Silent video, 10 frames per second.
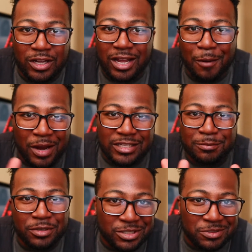I probably have some
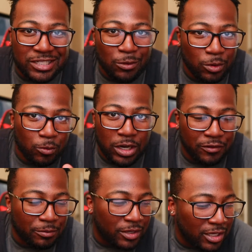push-ups and that,
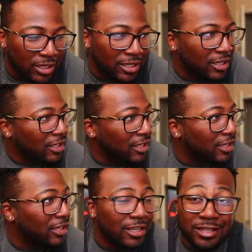whatever. But uh, yeah,
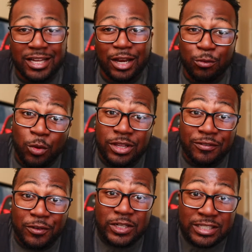Katie ruined it
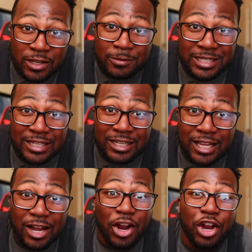for us, you know what I'm saying?
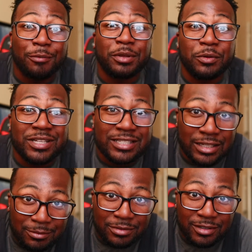Her beauty
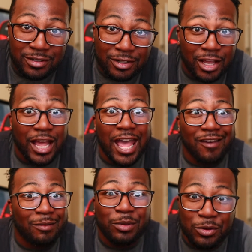sleep.
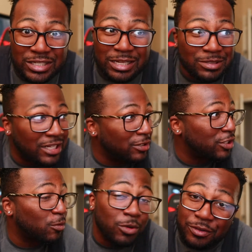Having beauty sleep, she, she
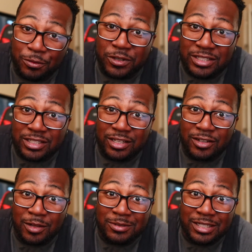wrote it for us. You
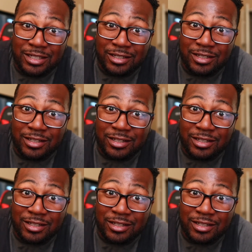know what I'm saying?